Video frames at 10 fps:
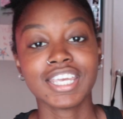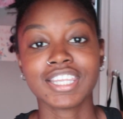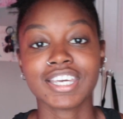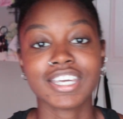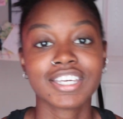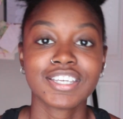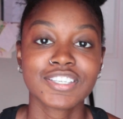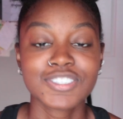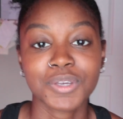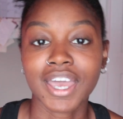And like,
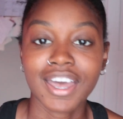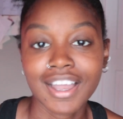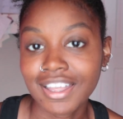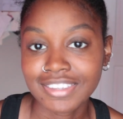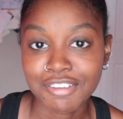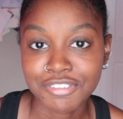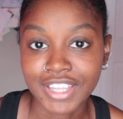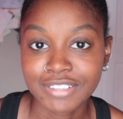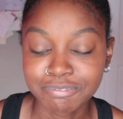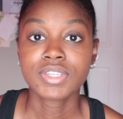so yeah, I got that for that.